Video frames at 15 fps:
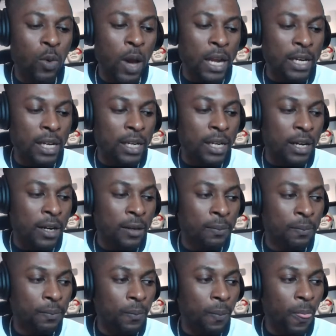where
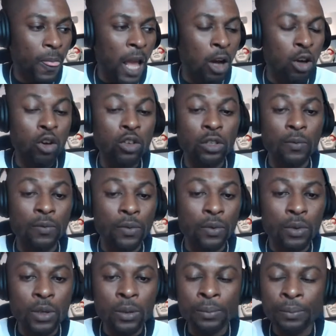I cooked some
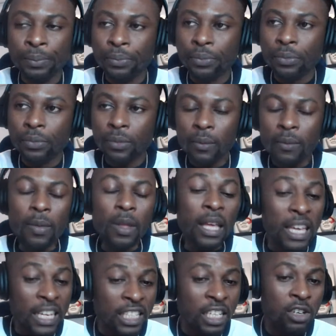food.
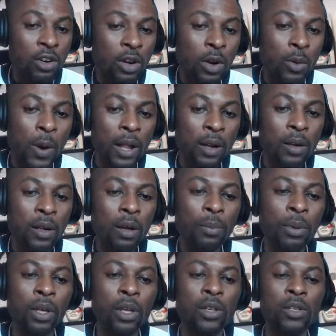It did really well
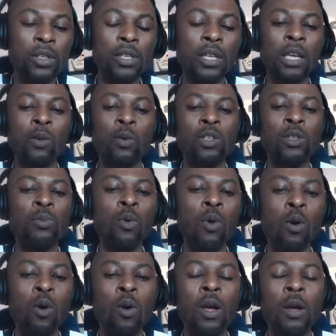because it was
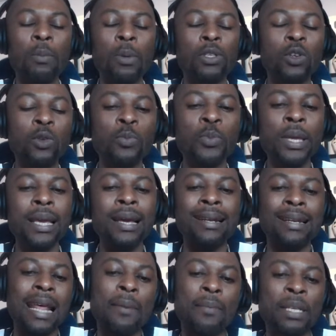more between me and
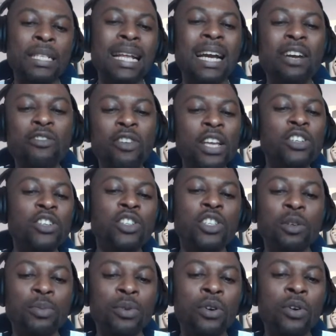them. It's like a
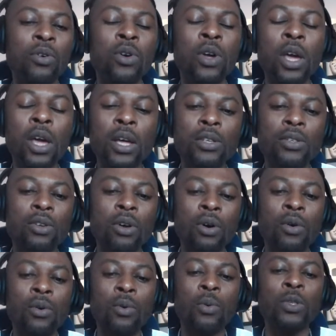relationship, you know.
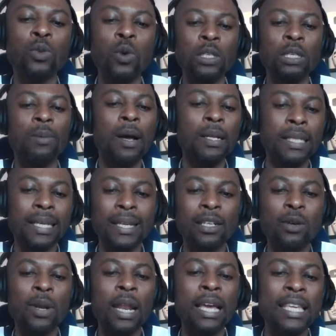So we talked about it. They
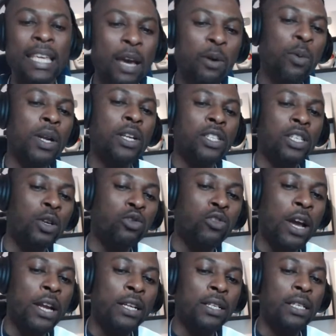were like, yeah, we want to see you
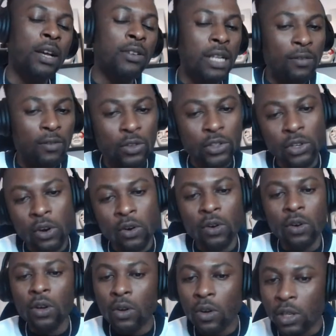try this. I was like, for sure.
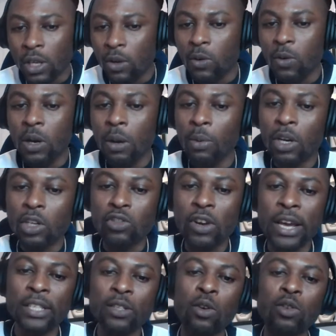Okay, cool. I'm going to try
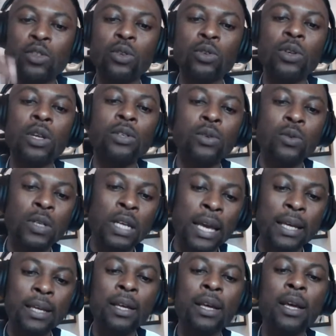it on so and so
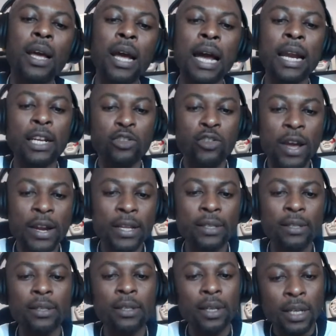date. And I tried
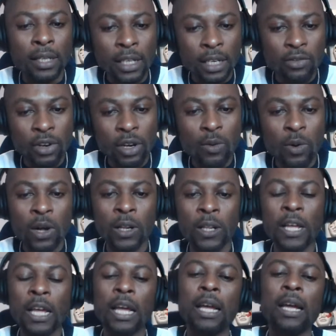it. It did really well.
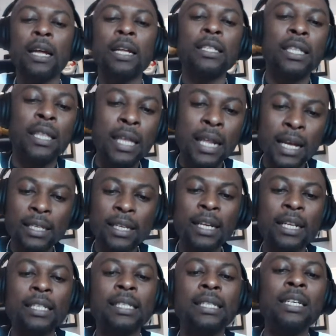Then I
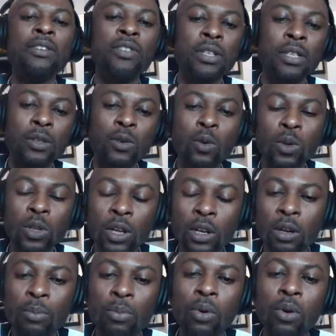started a series called
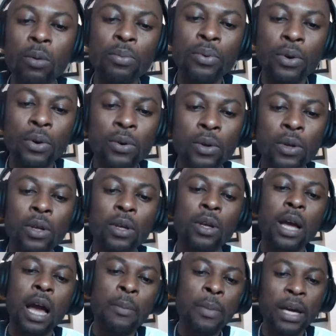London Pro on Pro.
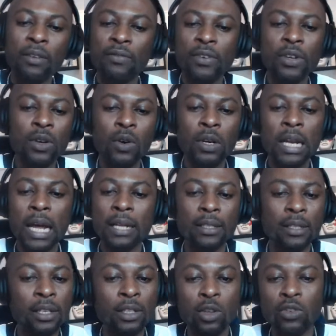I make a video on that.
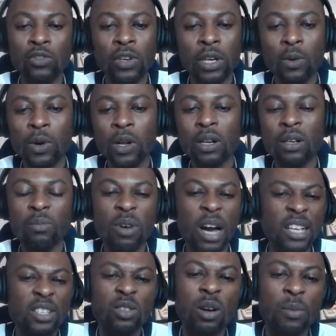It does really well. But I
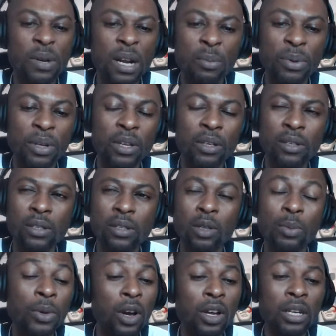stopped now because, to
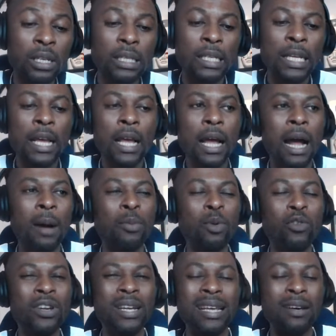be honest, I'm not
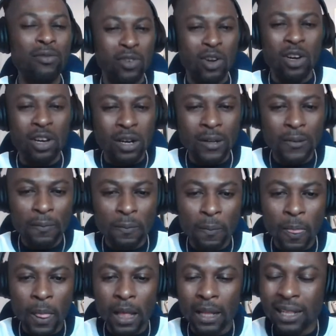really a vlogger.
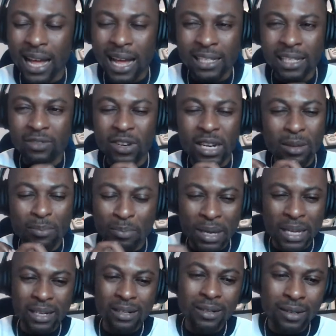That hasn't really
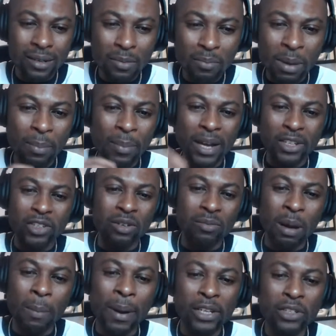been my passion.
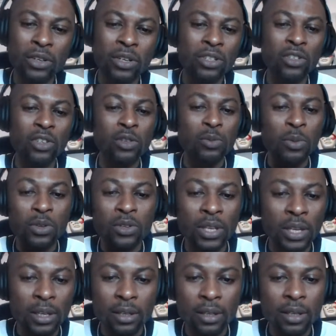My passion is just
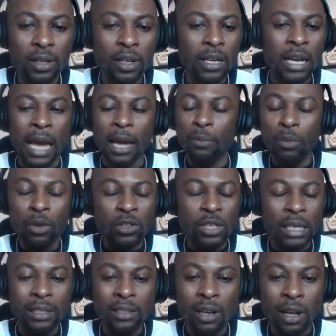music. Like
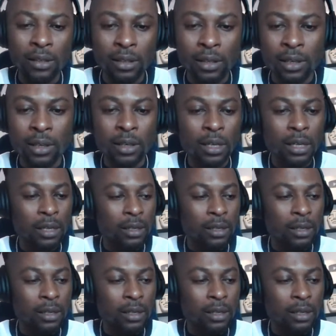music and dancing.